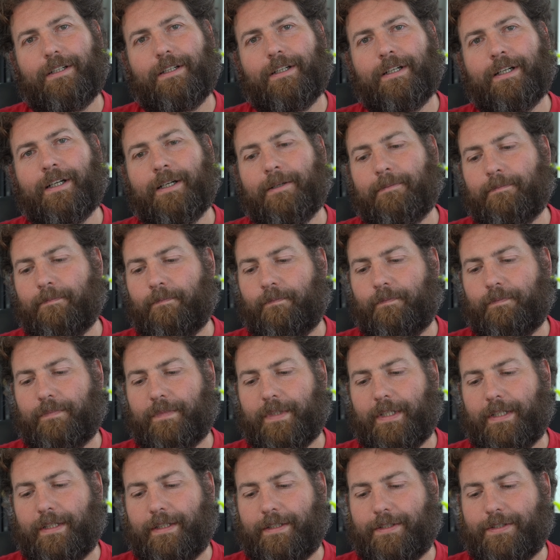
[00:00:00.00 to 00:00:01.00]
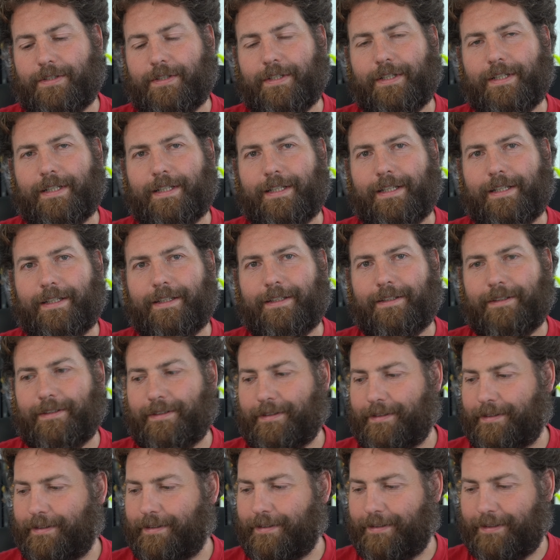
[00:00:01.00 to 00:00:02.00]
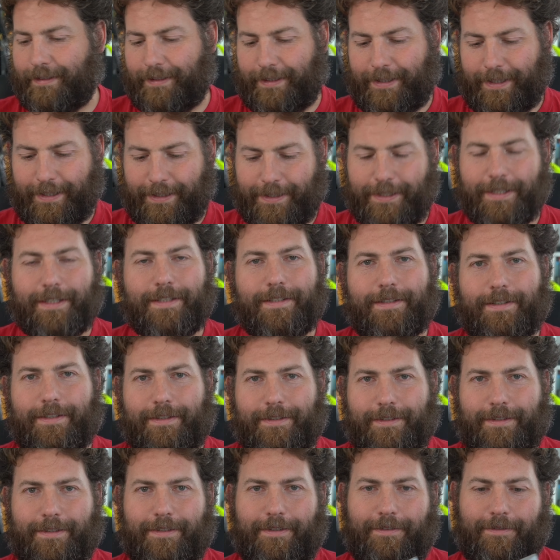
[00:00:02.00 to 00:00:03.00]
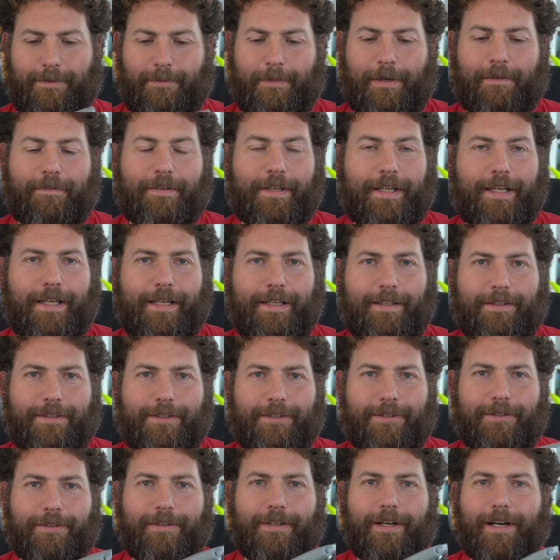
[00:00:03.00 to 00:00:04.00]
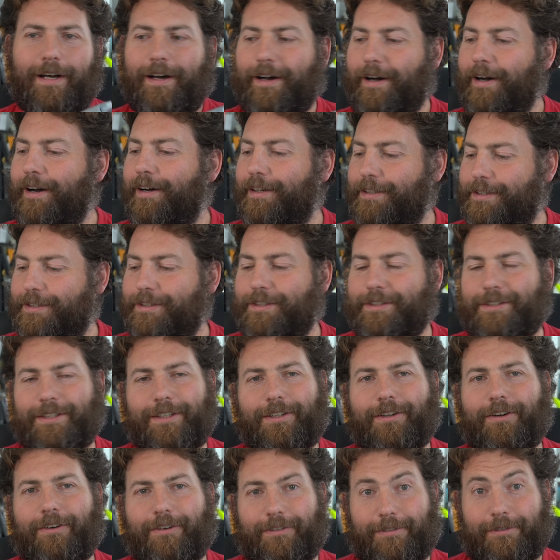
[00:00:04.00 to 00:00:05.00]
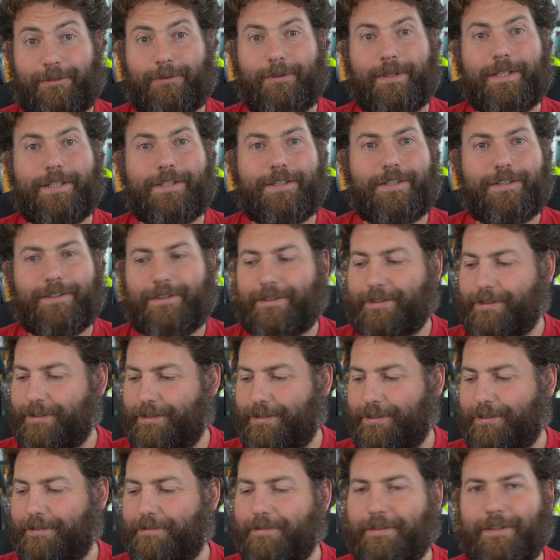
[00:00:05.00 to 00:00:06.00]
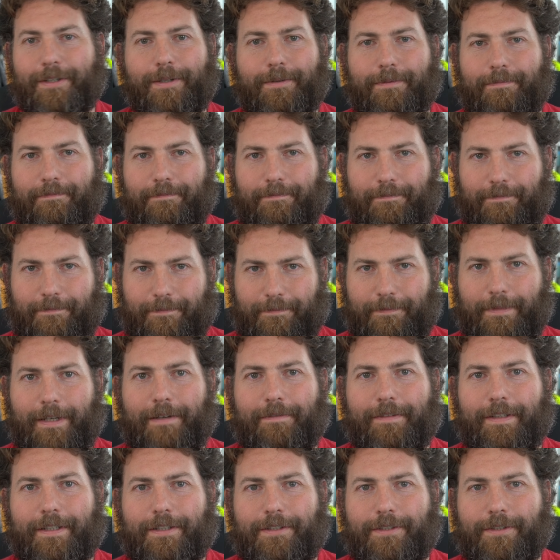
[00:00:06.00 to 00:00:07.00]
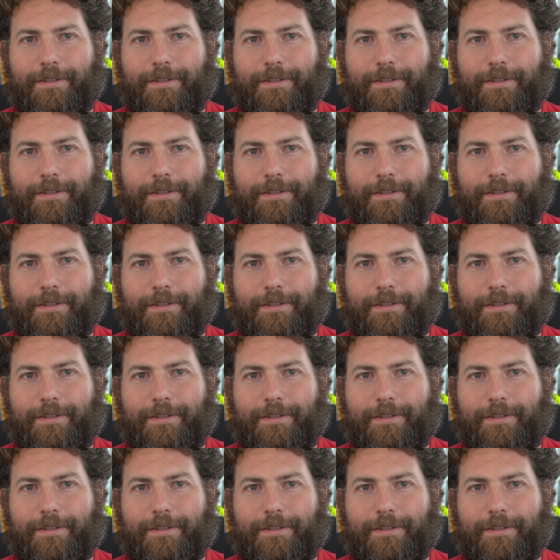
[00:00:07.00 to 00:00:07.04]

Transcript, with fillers: and certainly the existence of the Mavic Air 2 asks a lot of questions of the Mavic